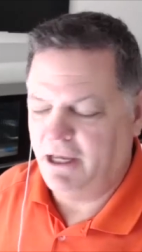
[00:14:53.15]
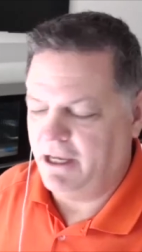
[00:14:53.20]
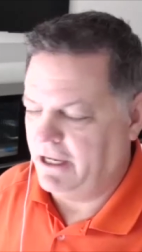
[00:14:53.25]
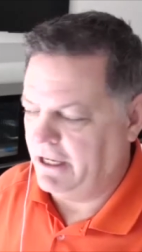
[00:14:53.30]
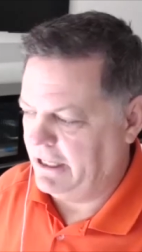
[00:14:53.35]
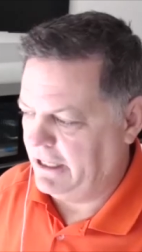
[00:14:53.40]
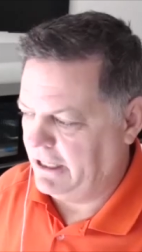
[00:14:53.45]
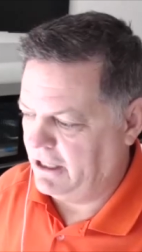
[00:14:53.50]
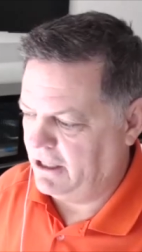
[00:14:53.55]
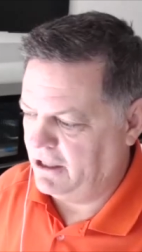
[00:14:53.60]

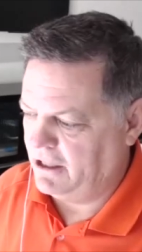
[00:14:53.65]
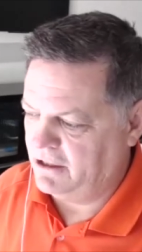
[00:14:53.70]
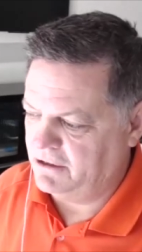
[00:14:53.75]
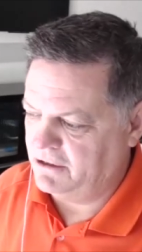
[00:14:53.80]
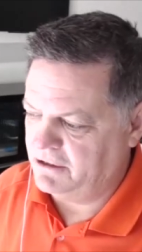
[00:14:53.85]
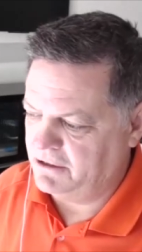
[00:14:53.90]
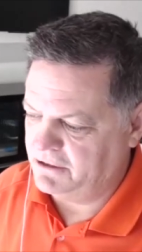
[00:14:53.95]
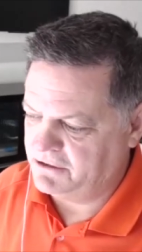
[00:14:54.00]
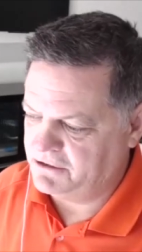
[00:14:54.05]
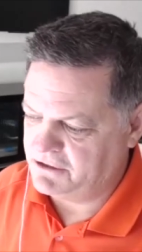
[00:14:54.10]
and
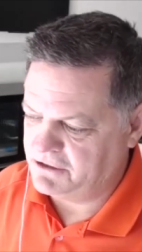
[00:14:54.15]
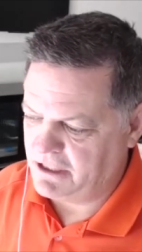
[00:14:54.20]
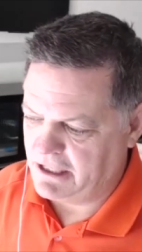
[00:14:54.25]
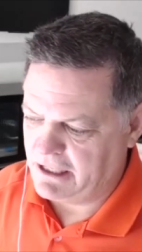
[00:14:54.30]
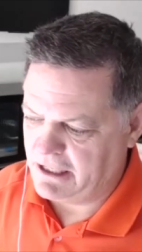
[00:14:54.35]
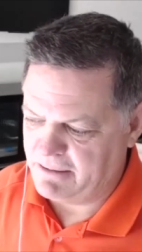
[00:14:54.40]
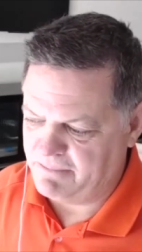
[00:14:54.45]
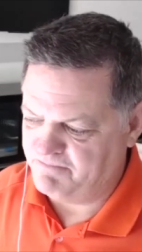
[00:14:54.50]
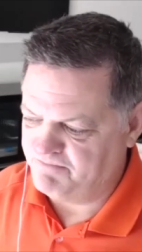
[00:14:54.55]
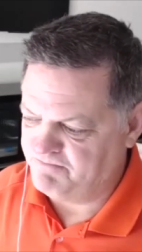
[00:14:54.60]
it
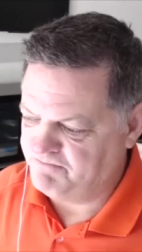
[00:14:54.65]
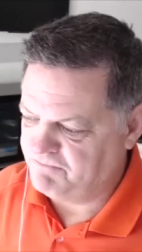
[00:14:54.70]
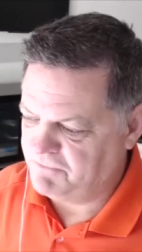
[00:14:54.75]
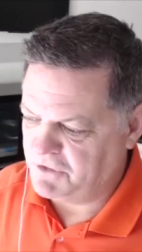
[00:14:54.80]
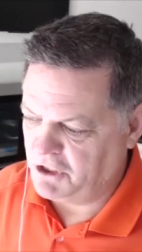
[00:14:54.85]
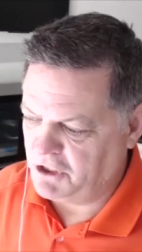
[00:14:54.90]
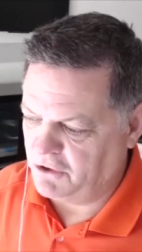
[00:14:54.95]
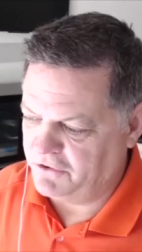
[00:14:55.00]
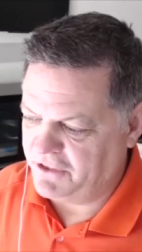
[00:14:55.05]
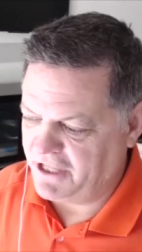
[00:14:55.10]
um,
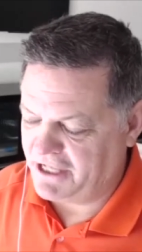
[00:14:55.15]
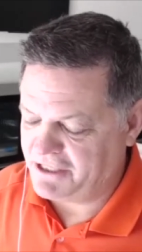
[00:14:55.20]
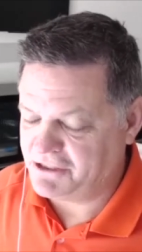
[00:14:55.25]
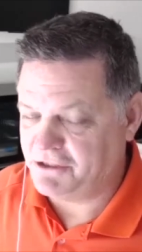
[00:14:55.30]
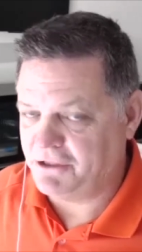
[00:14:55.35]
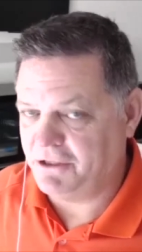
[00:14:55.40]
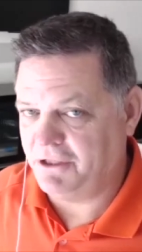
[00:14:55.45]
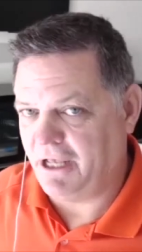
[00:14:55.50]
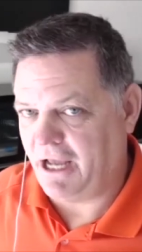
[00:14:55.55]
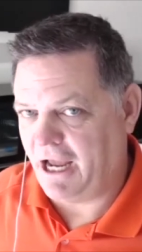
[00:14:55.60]
you know that's